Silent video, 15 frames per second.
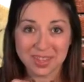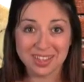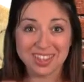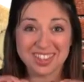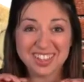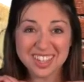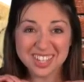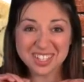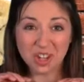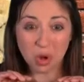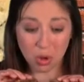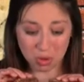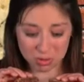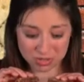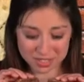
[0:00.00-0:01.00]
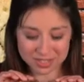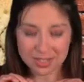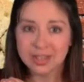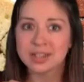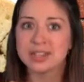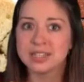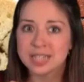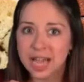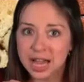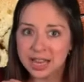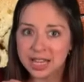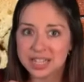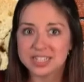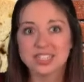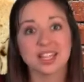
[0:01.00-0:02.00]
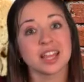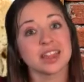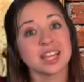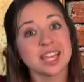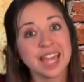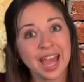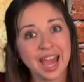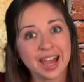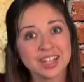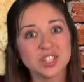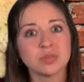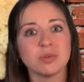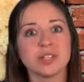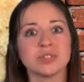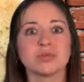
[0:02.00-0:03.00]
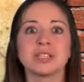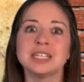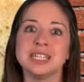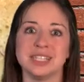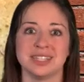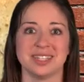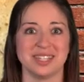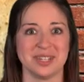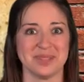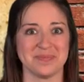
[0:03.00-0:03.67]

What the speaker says: These holes tell us that the gas was released.